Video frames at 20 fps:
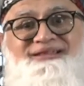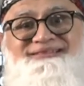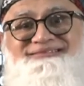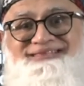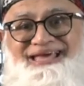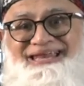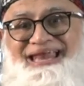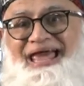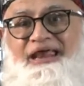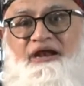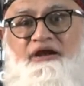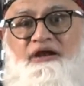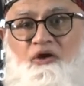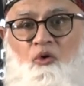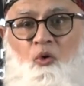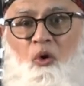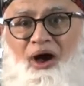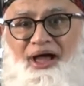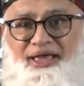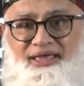that I
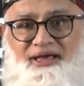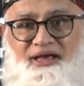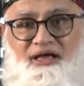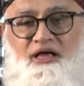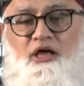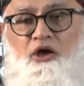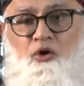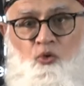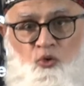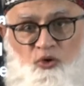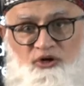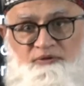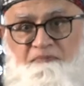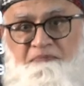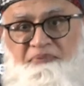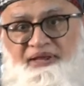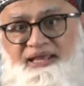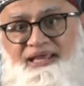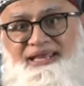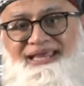require would
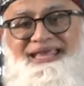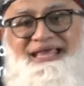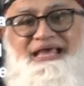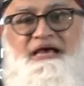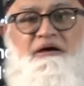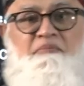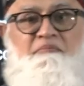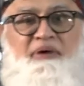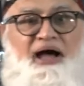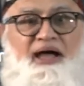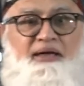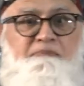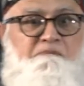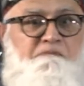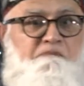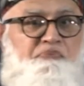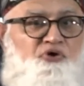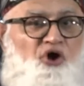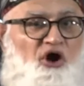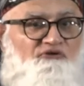be my
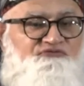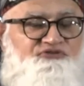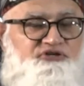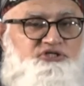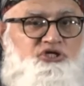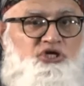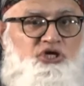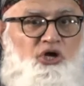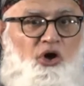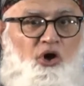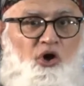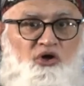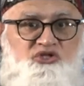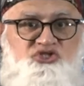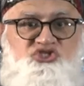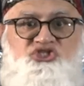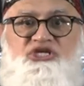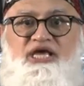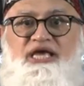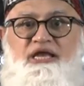profit on
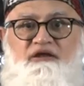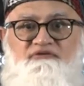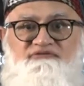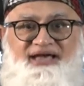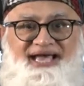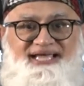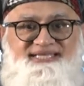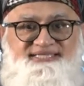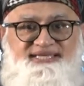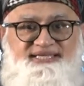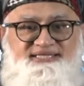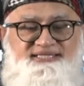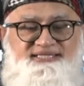sale of asset